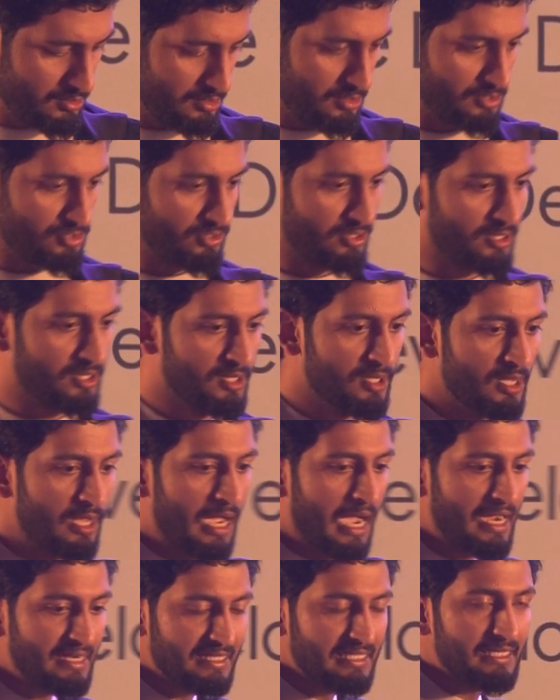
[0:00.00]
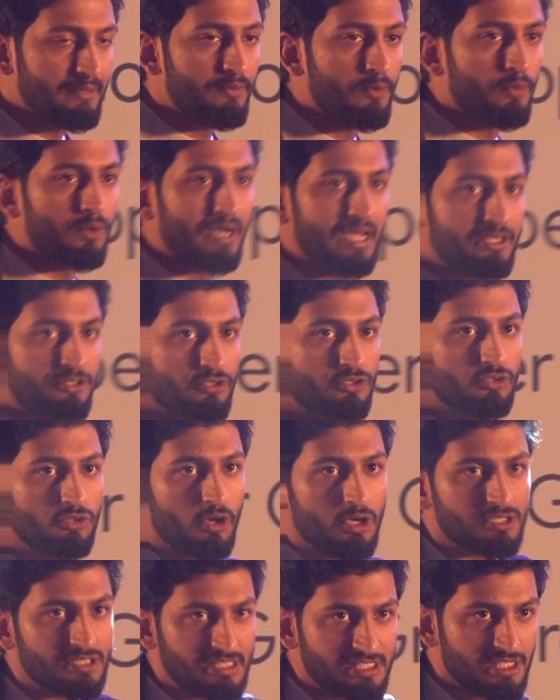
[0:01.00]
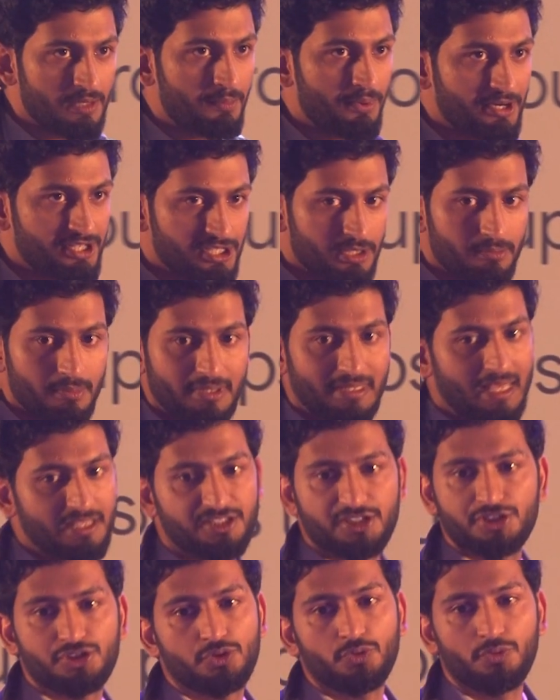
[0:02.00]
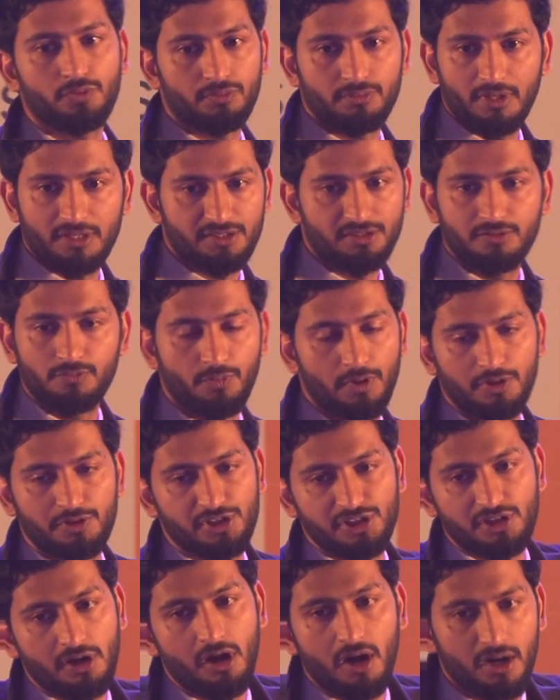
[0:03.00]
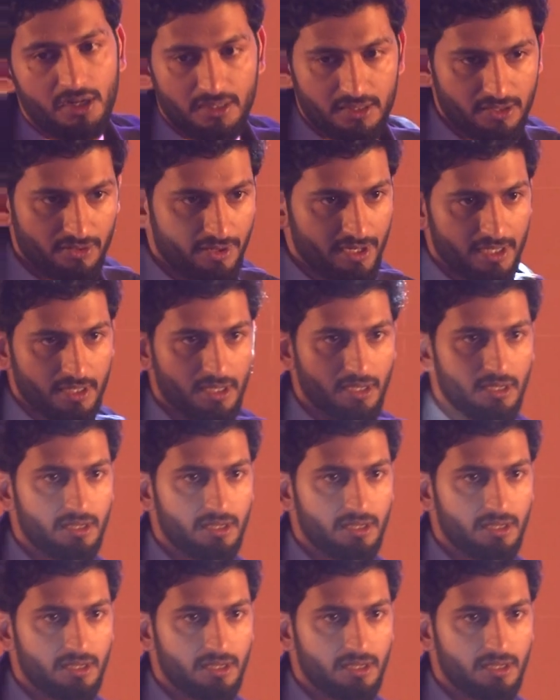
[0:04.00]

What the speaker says: Sorry. Ideally we would like to do lossless compression, but that's just we just can't, right?